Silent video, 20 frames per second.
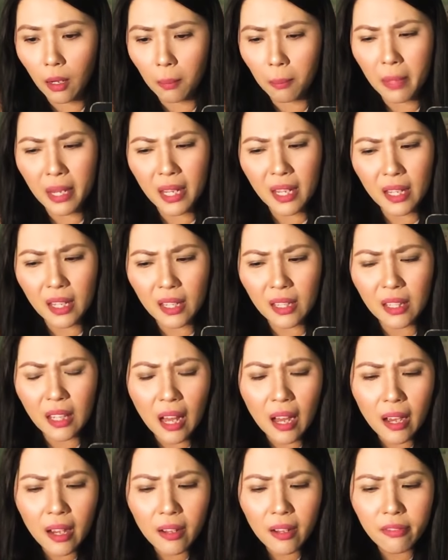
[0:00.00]
making
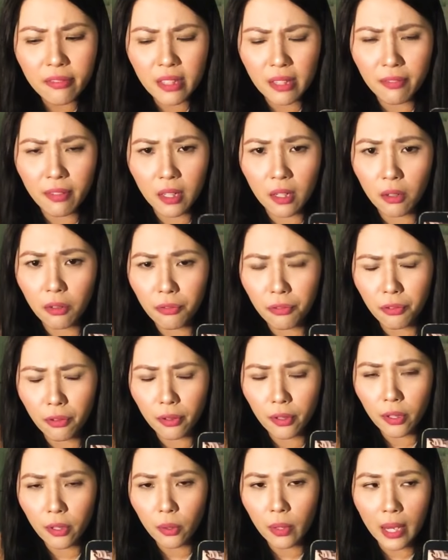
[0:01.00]
life difficult for
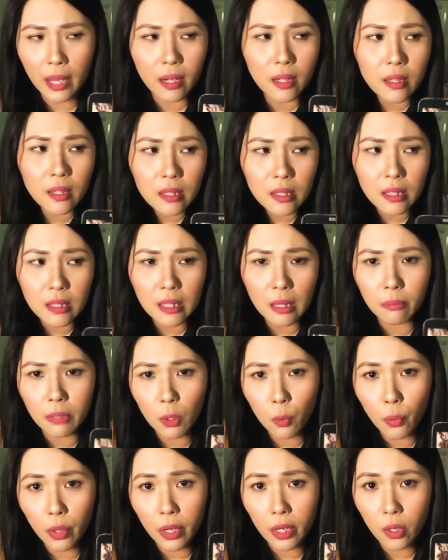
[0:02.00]
you. And this is
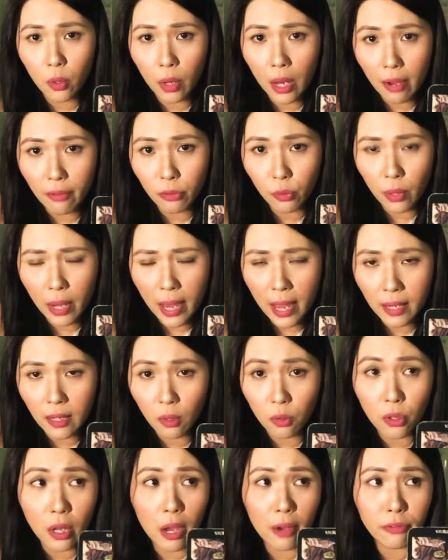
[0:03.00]
something where you have to
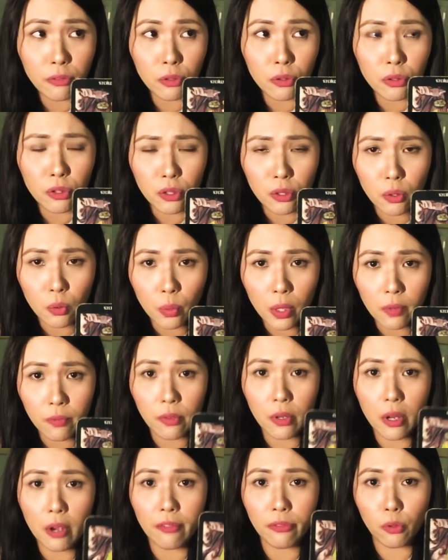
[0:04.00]
handle, you have to deal with,
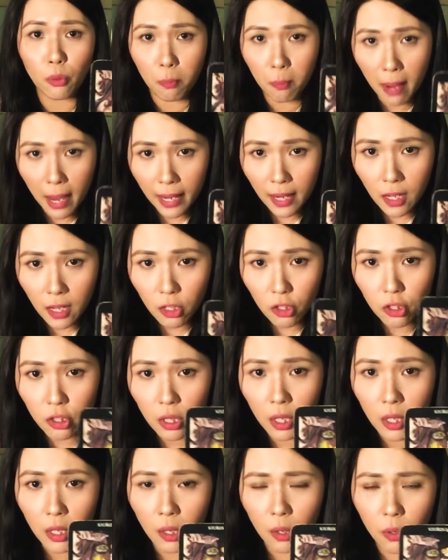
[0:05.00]
you have to manage.
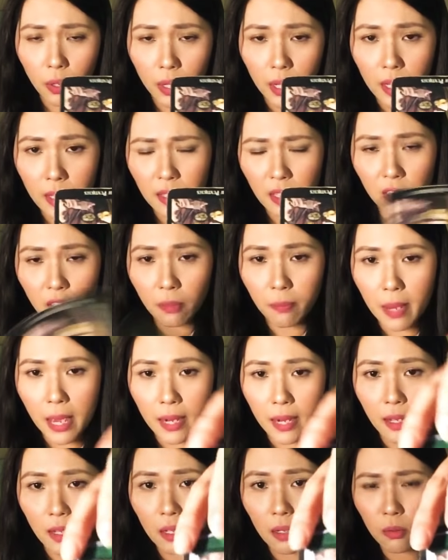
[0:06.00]
Okay, Six of
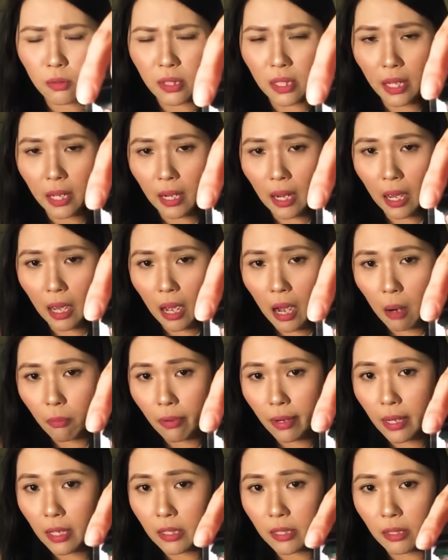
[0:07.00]
Pentacles in our
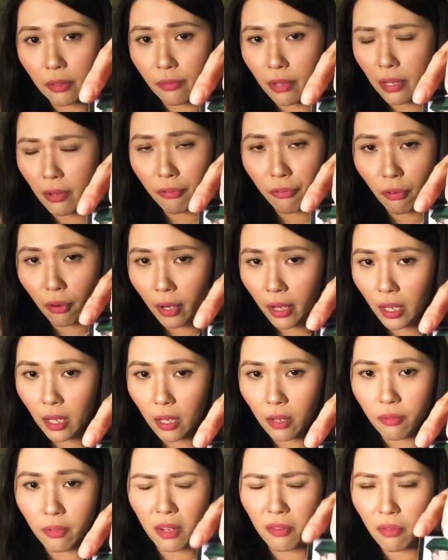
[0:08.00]
upright is a very
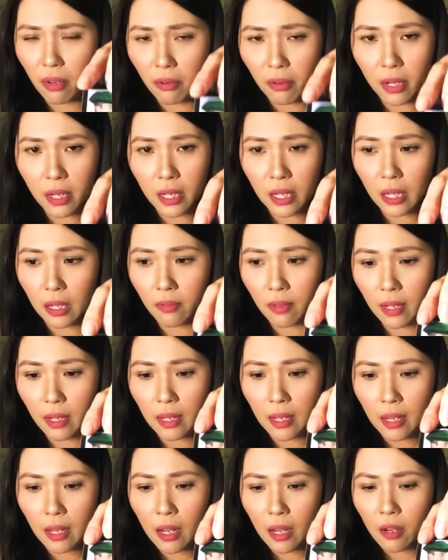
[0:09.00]
forgiving, very
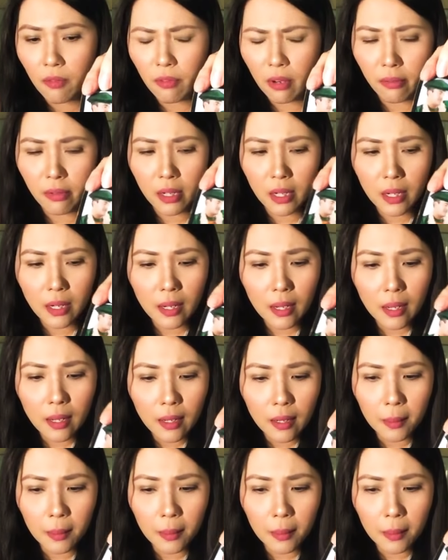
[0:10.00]
giving, very